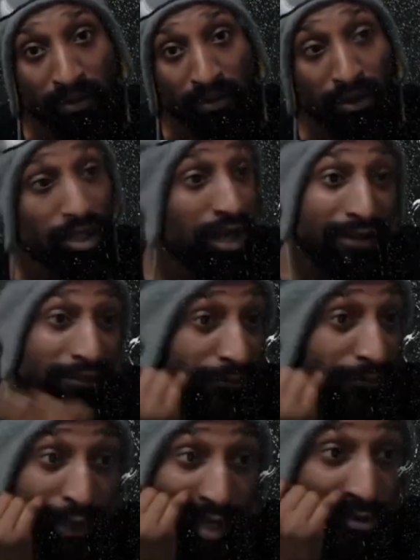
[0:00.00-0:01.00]
you don't have a
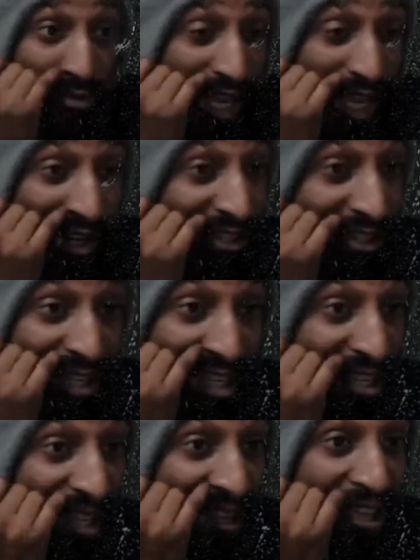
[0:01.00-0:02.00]
freedom you can't
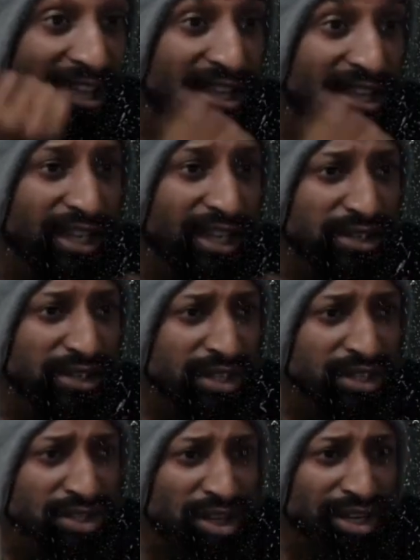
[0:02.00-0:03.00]
articulate. Can you
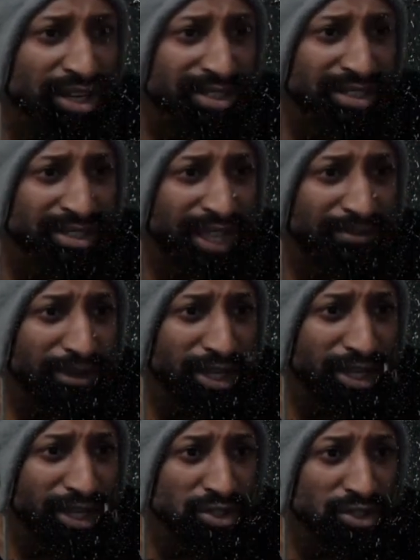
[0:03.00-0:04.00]
discharge the debt
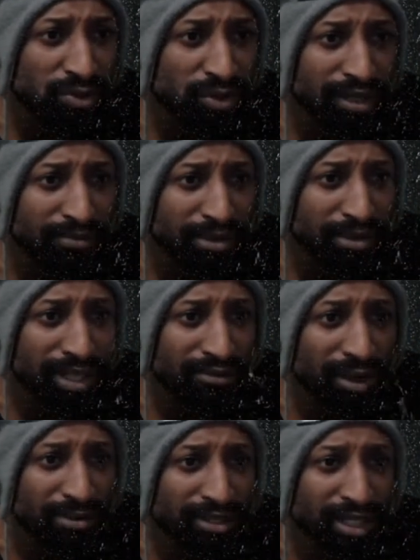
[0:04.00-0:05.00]
because you wouldn't be the
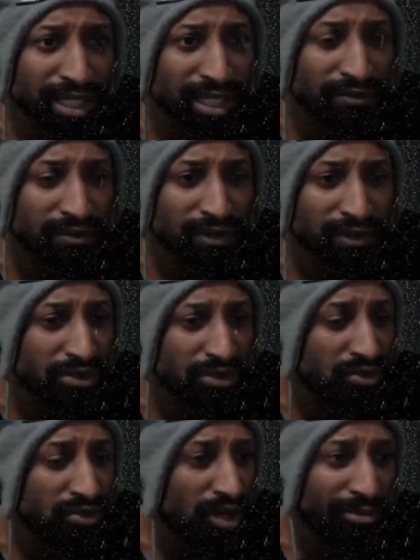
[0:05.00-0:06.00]
representative of your
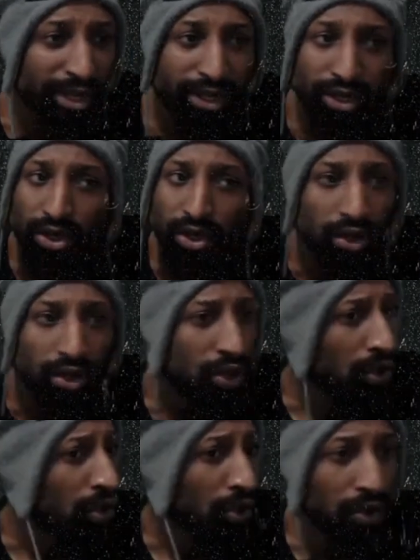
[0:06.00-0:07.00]
straw man?
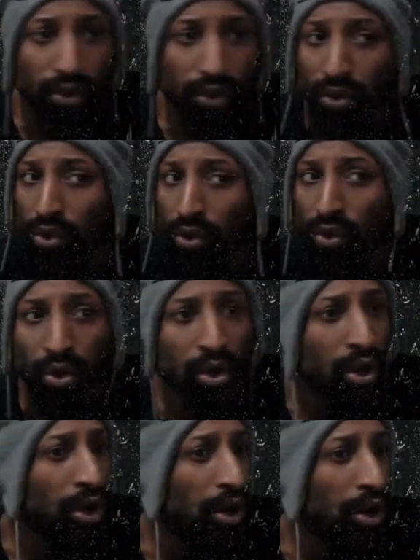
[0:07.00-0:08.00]

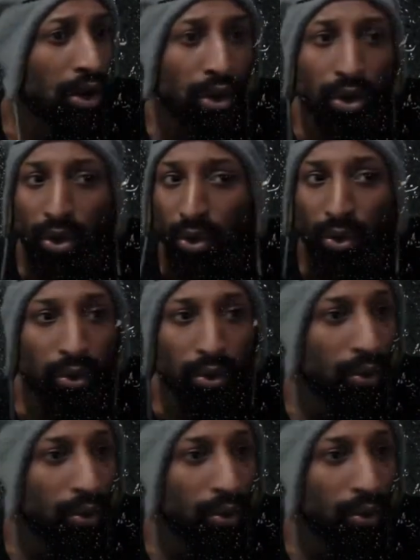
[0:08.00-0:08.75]
No.